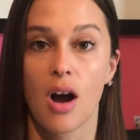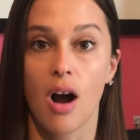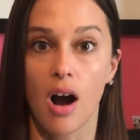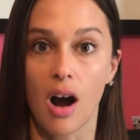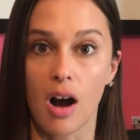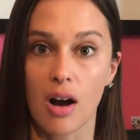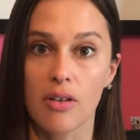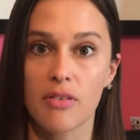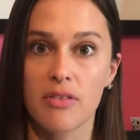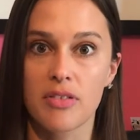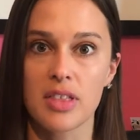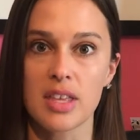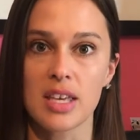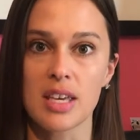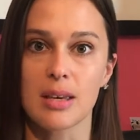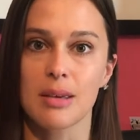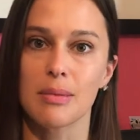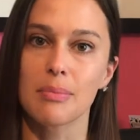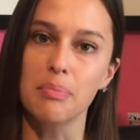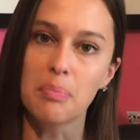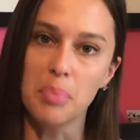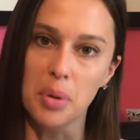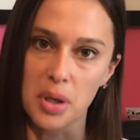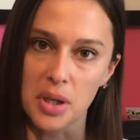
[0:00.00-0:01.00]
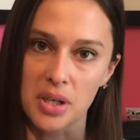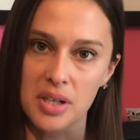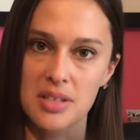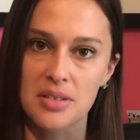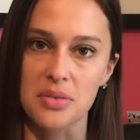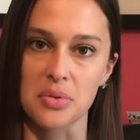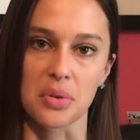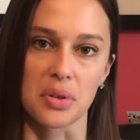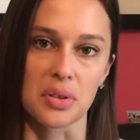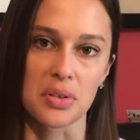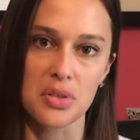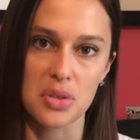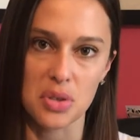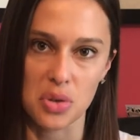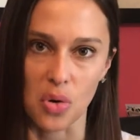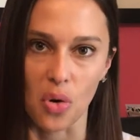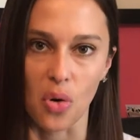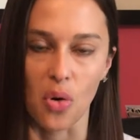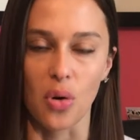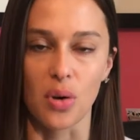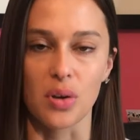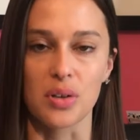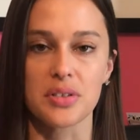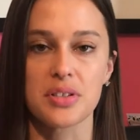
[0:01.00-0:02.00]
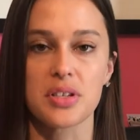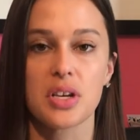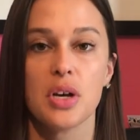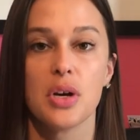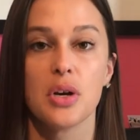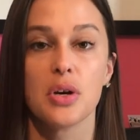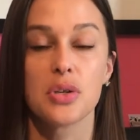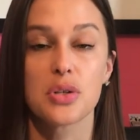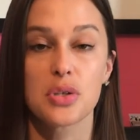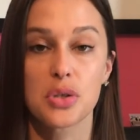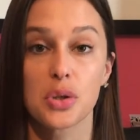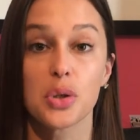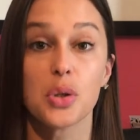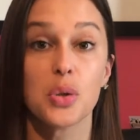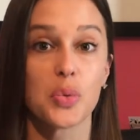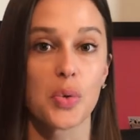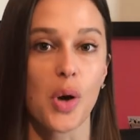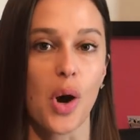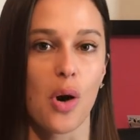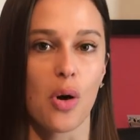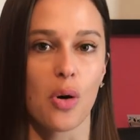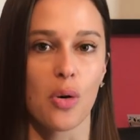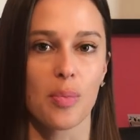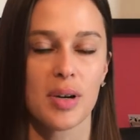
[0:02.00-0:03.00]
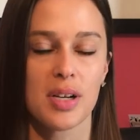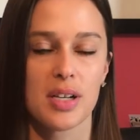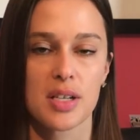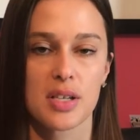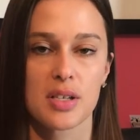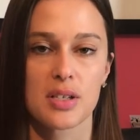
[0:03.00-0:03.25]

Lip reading: of the books or scrolls to Rome.